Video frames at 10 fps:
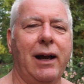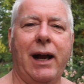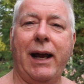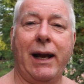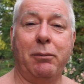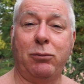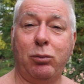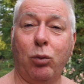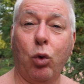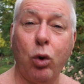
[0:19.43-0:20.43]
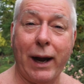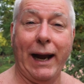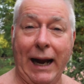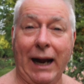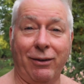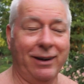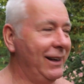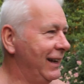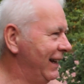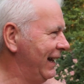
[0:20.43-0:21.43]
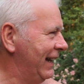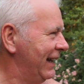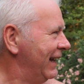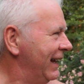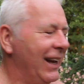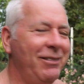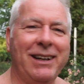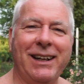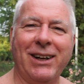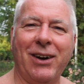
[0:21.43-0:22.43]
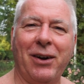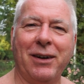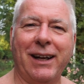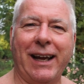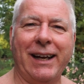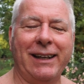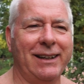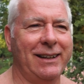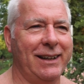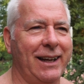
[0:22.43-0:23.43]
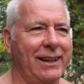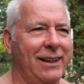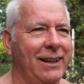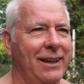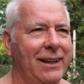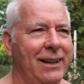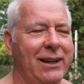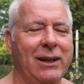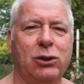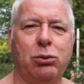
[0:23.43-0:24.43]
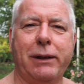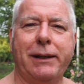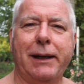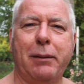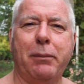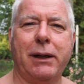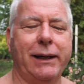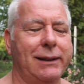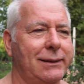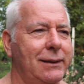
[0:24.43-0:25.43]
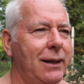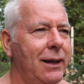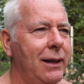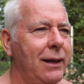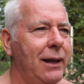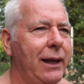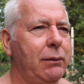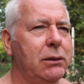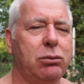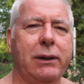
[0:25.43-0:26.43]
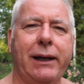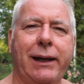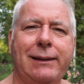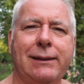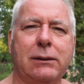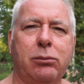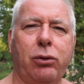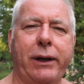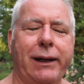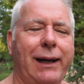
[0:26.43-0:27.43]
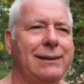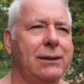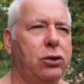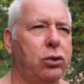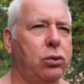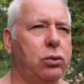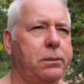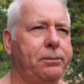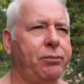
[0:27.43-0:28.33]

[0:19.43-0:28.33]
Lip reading: I am wore out. I've been in the garden again today, sweating up buckets. It was really nice this morning, nice and cool.